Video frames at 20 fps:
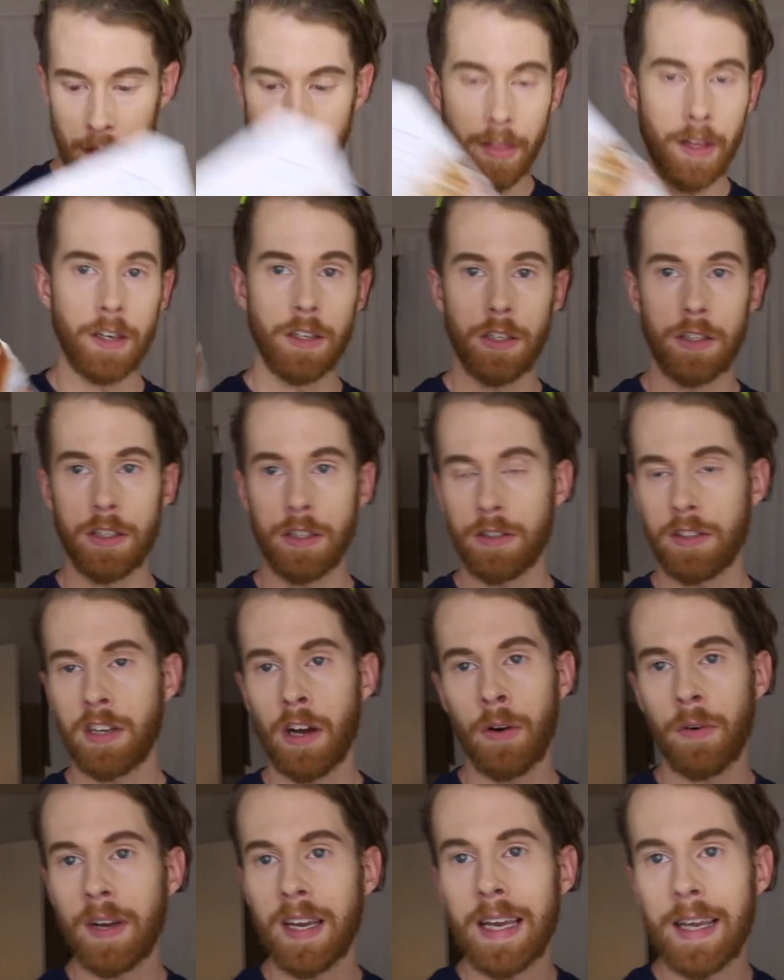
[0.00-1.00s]
And then you just
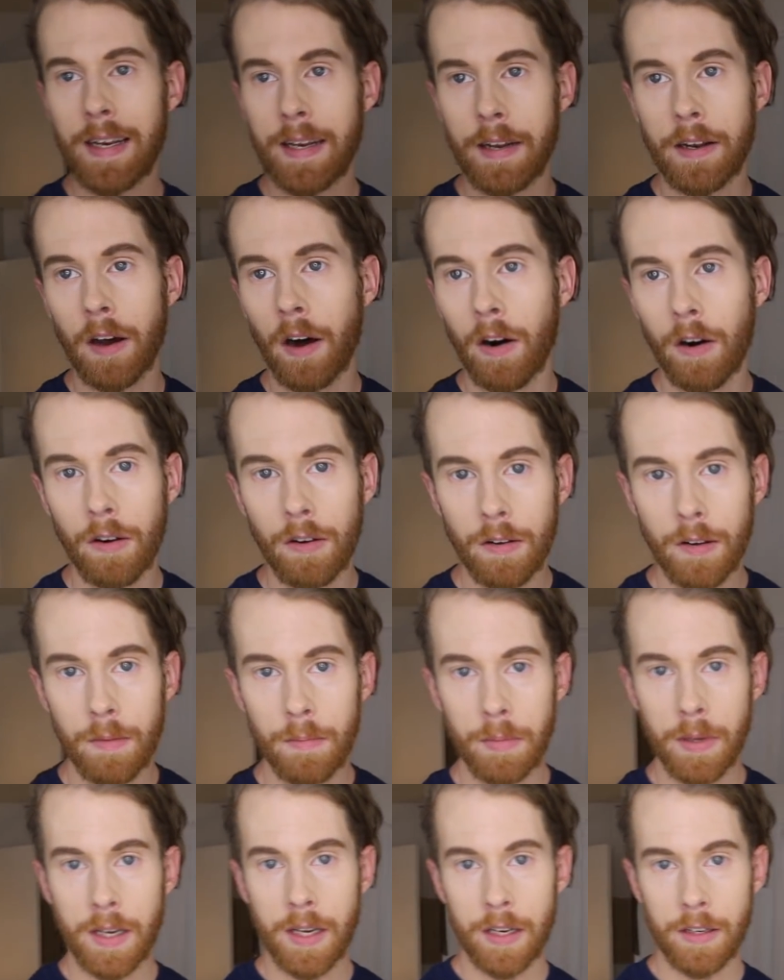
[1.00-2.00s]
don't eat it all
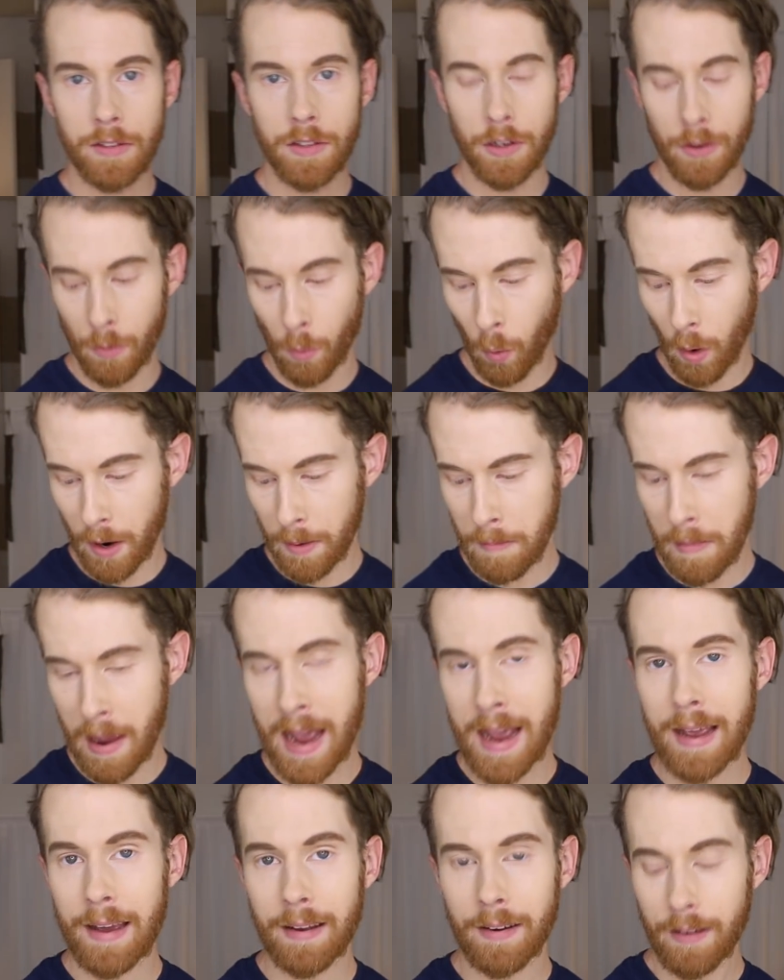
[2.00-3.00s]
because you're one
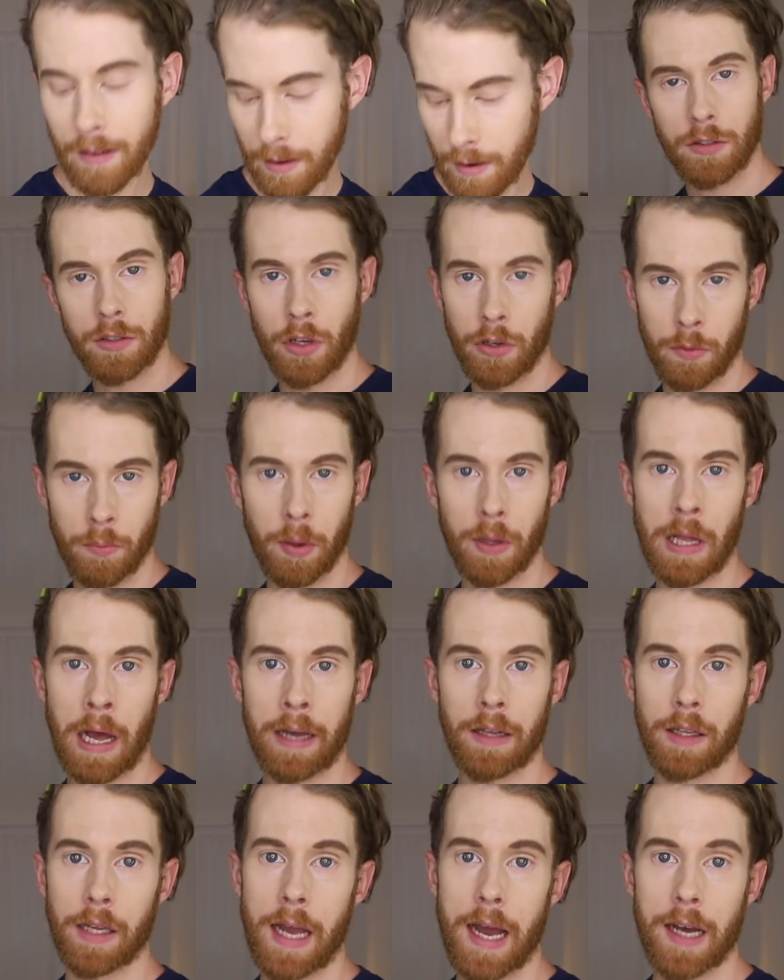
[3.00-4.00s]
man. So you
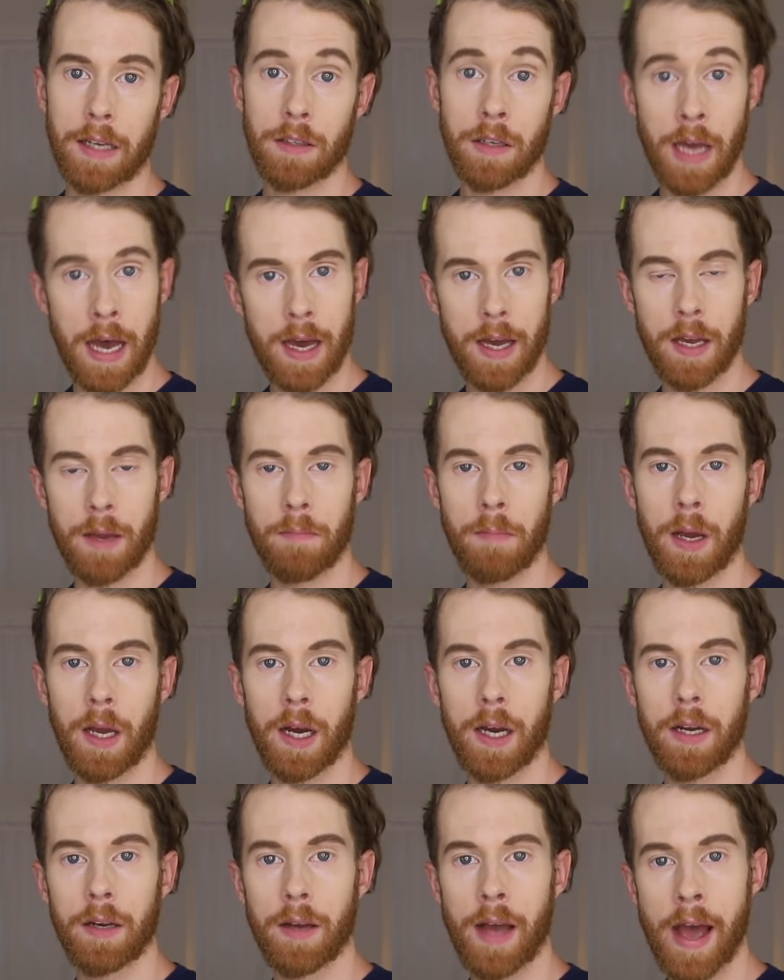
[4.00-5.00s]
politely ask, hey, may
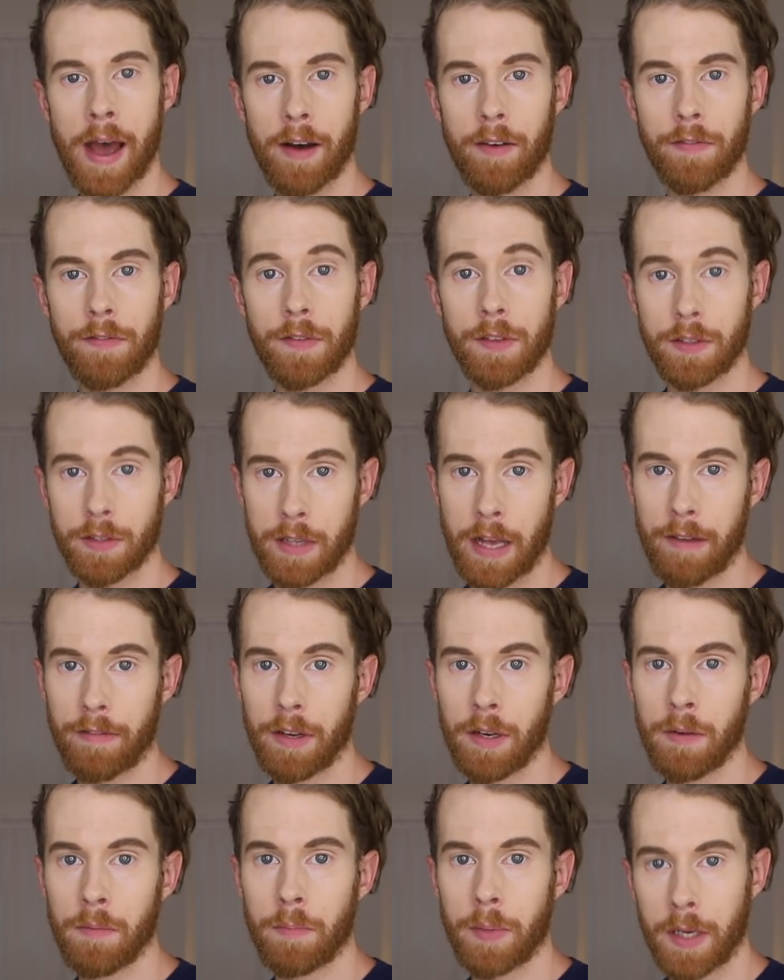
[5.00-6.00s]
I have
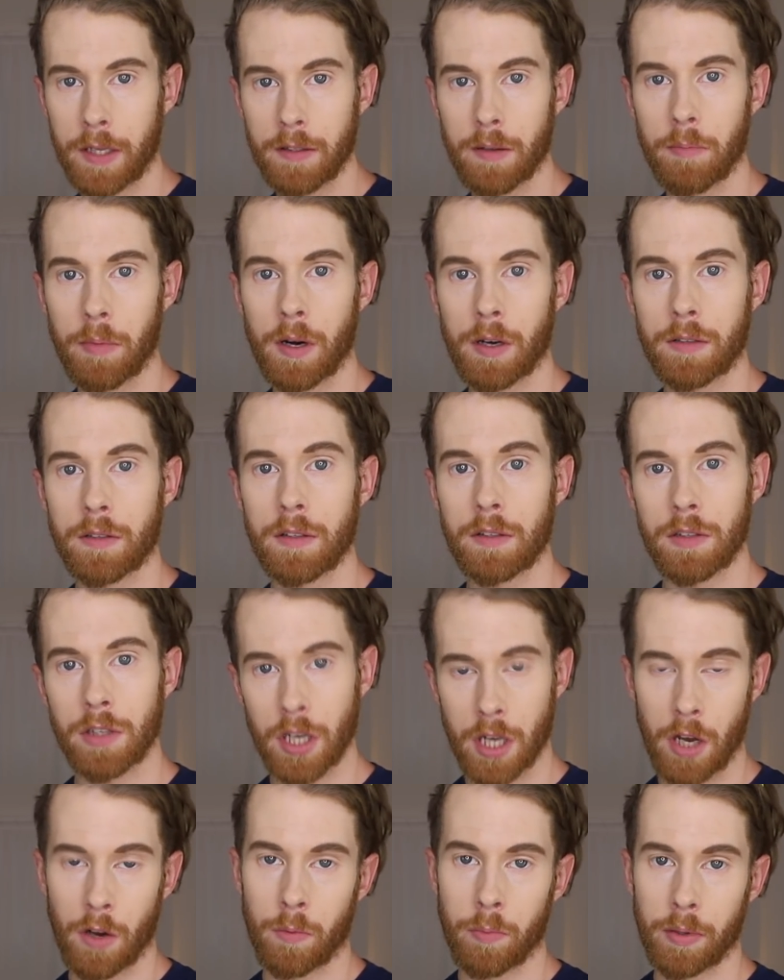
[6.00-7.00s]
seven pizza boxes to
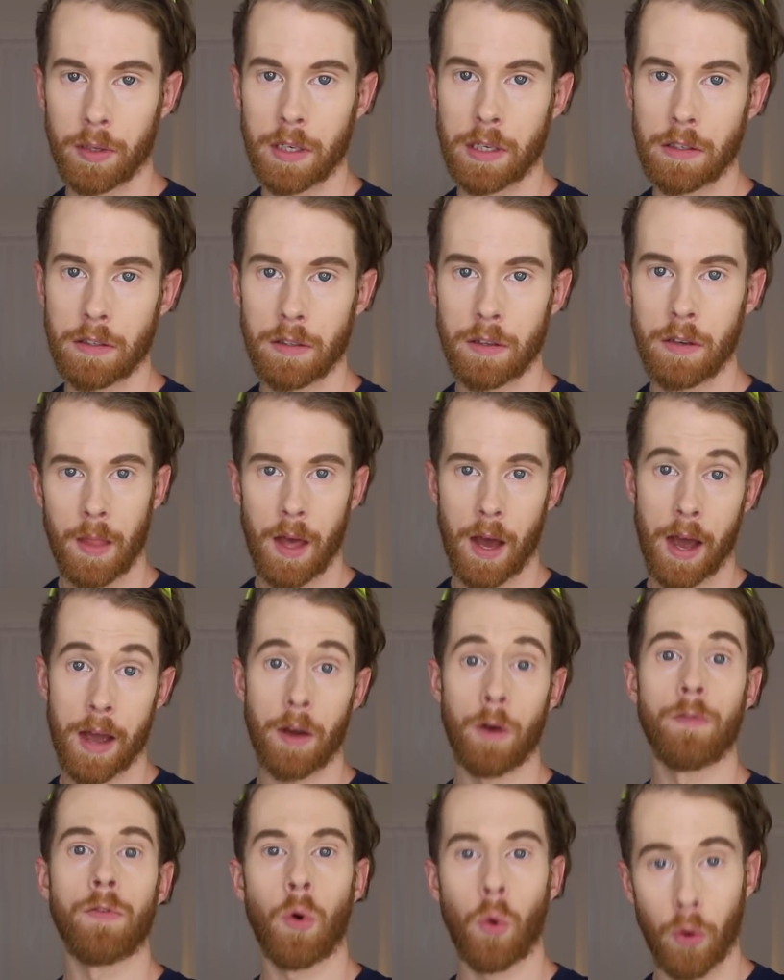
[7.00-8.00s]
go, please? I
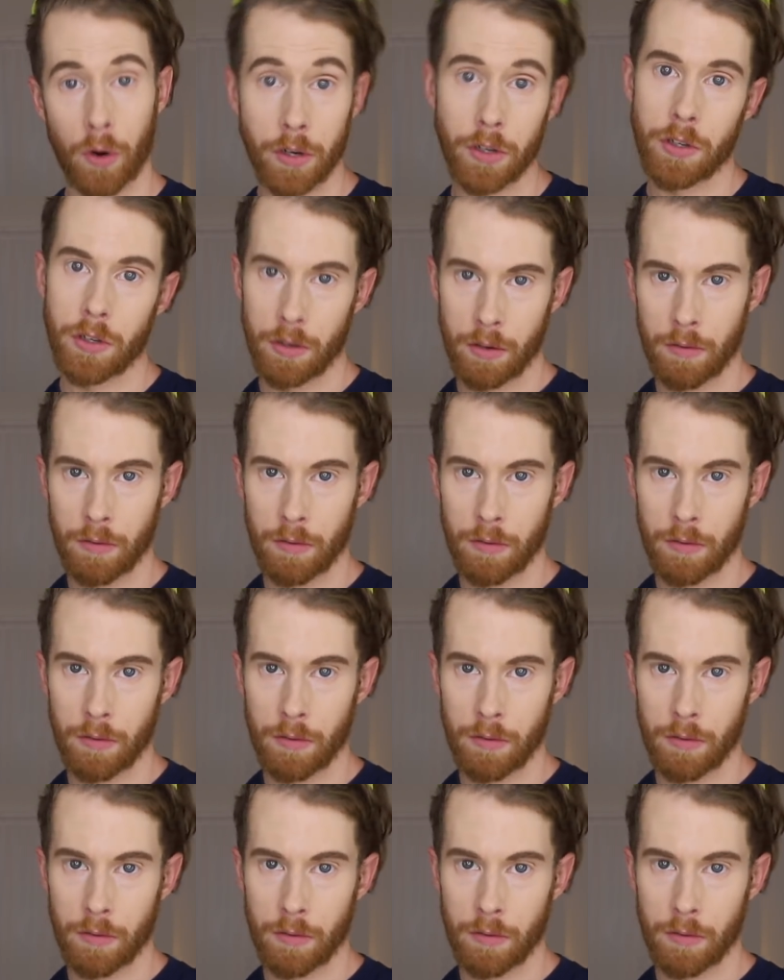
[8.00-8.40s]
overordered.